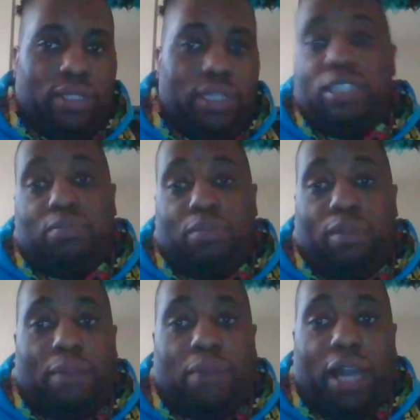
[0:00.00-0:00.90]
At least
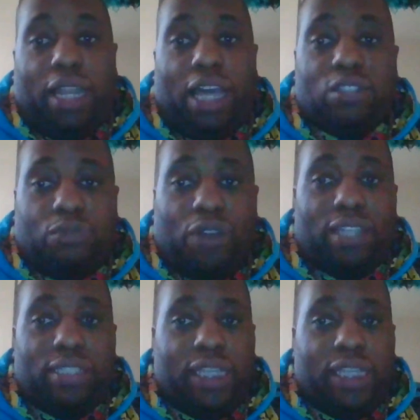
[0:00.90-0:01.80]
my biological
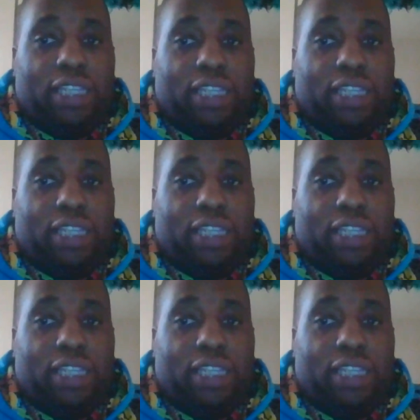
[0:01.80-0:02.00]
father did.